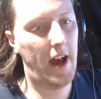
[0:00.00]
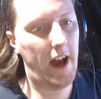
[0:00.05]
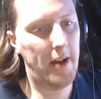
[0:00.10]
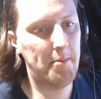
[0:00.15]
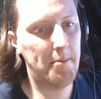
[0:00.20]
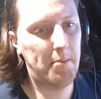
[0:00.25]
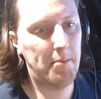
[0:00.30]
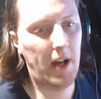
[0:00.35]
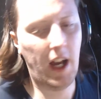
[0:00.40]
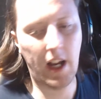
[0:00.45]

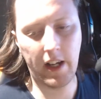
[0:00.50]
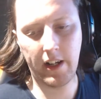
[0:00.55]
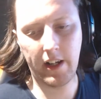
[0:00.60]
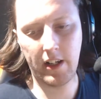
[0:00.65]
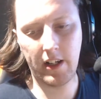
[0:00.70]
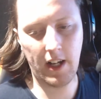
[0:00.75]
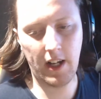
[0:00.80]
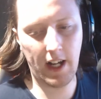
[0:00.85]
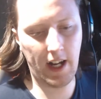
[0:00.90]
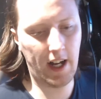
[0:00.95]
back.
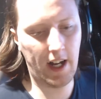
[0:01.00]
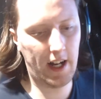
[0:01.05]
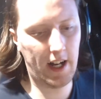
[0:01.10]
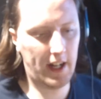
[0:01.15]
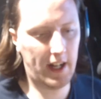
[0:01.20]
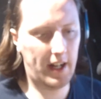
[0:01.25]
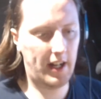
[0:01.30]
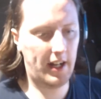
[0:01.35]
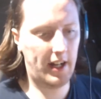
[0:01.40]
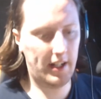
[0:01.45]

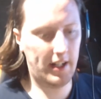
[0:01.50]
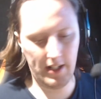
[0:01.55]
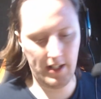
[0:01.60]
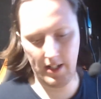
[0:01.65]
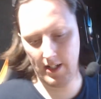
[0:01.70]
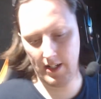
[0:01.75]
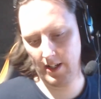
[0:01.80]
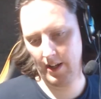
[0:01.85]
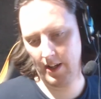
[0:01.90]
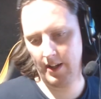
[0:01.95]
And
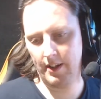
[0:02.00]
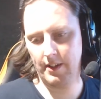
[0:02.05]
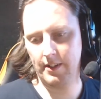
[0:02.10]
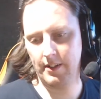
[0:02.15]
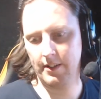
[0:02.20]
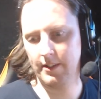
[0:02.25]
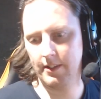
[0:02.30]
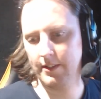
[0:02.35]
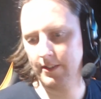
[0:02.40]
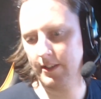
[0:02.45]

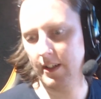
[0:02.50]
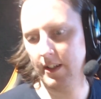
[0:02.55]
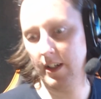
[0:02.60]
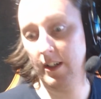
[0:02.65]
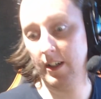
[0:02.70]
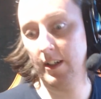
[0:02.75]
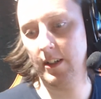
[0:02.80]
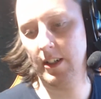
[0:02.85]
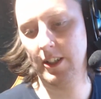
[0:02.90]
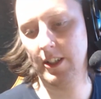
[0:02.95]

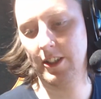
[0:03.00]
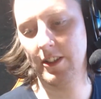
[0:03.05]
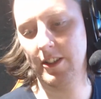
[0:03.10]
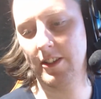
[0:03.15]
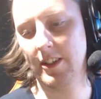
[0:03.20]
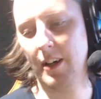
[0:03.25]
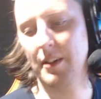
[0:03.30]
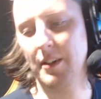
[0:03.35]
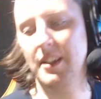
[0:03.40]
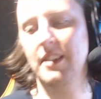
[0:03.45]
I should start with
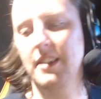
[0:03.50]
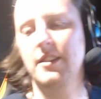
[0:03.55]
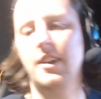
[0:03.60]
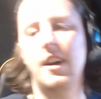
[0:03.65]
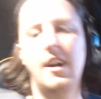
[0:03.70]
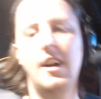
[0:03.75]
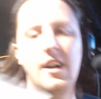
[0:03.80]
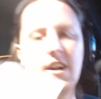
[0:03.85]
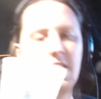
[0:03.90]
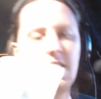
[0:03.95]
this.
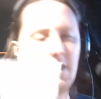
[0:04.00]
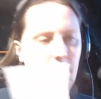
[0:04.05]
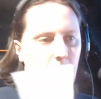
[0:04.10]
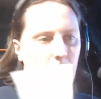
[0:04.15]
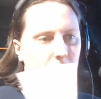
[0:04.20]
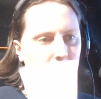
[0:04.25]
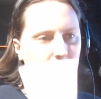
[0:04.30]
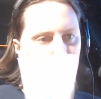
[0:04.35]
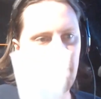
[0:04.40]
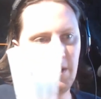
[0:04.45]
We've
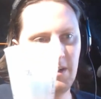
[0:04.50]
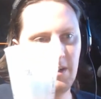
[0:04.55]
put...